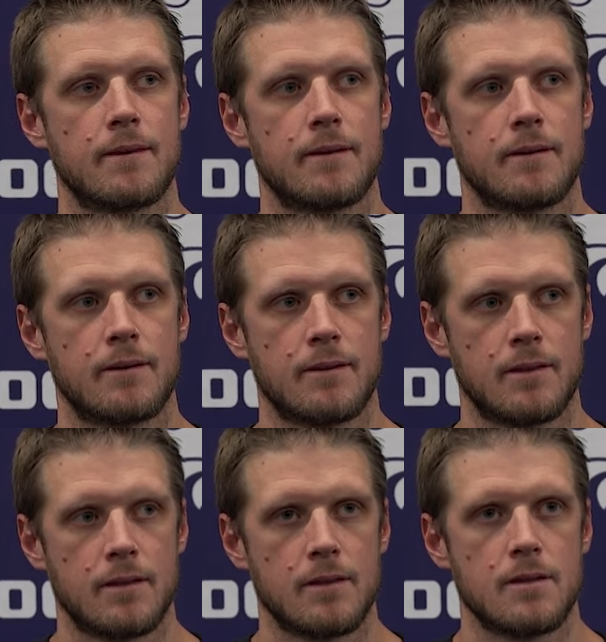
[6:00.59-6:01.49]
that is.
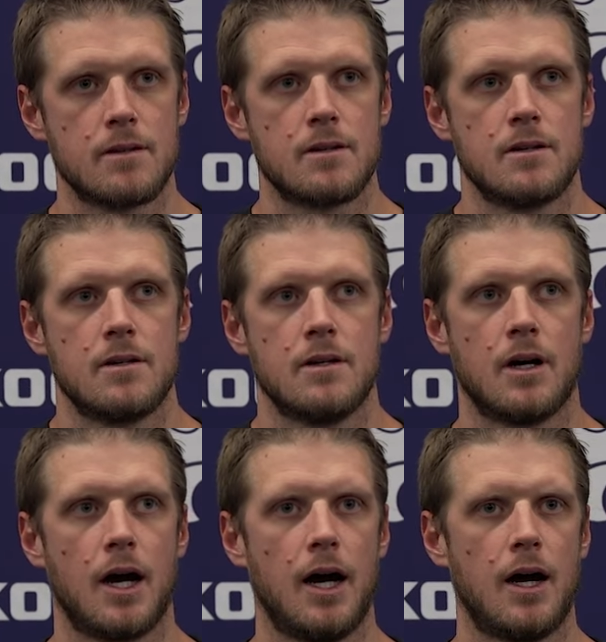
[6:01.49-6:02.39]

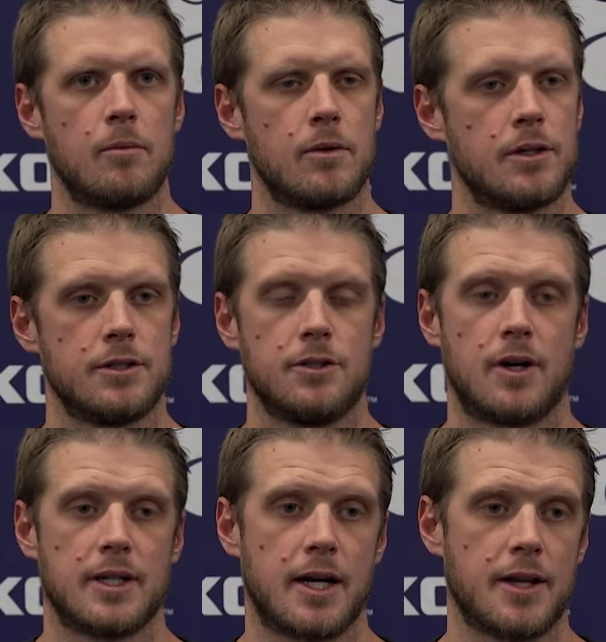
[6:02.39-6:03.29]
Um, you
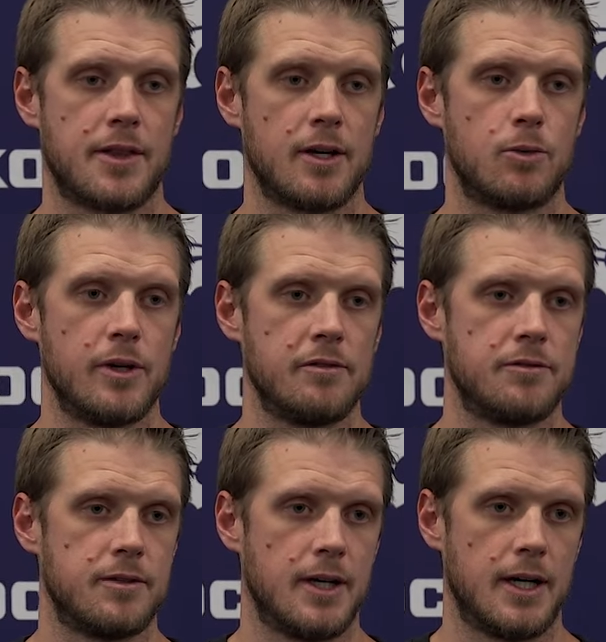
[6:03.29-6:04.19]
know, I, I think
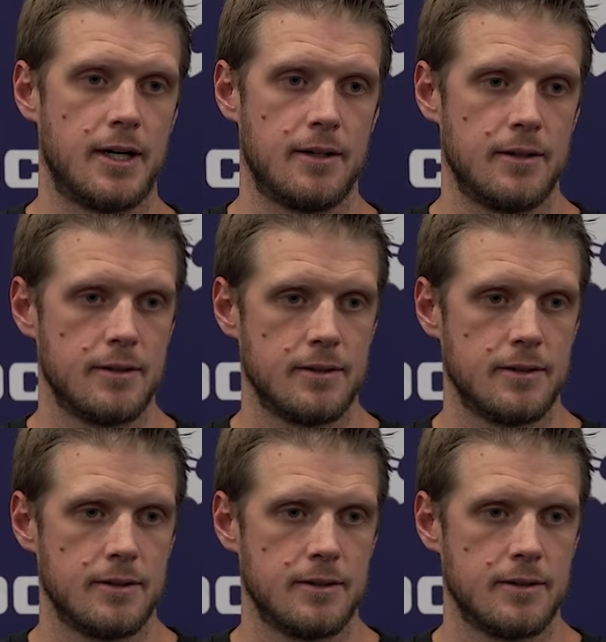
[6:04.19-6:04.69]
we've uh,